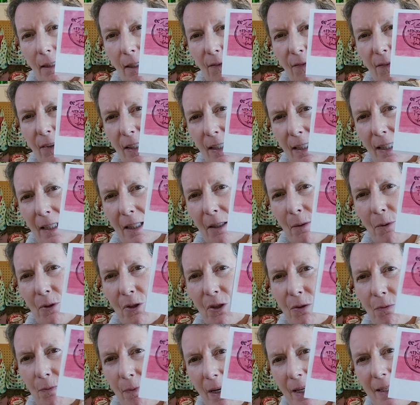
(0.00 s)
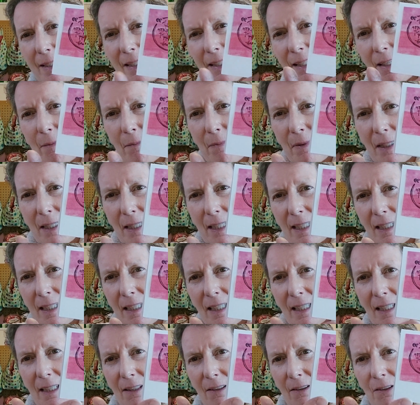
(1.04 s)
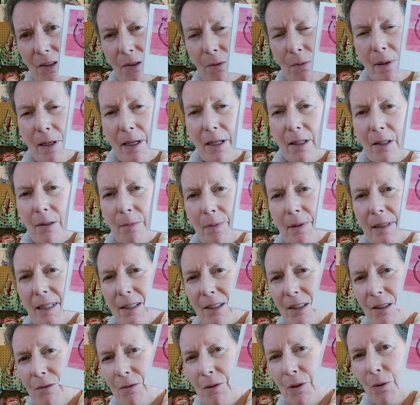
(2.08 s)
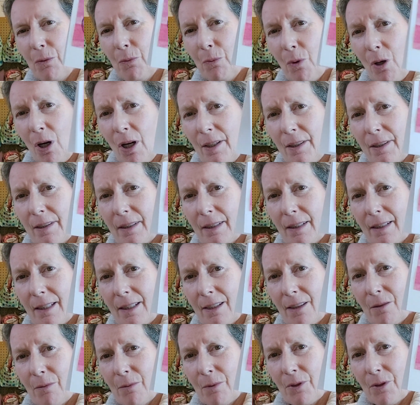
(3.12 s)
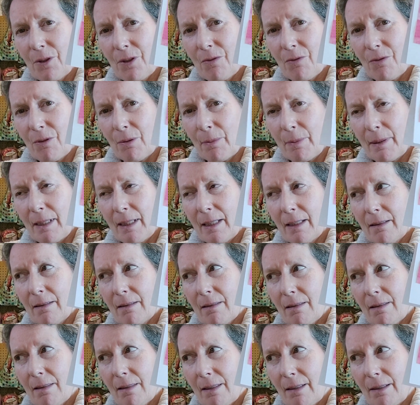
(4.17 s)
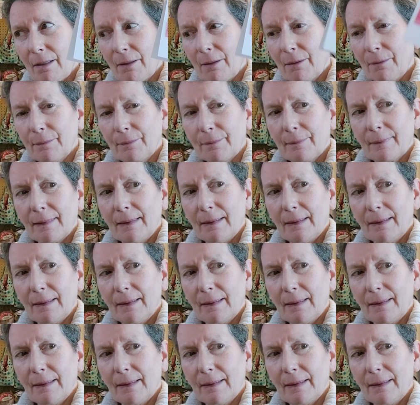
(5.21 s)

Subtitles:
I feel like I want to write something in here as well, but I don't know what, and I don't want to ruin it, so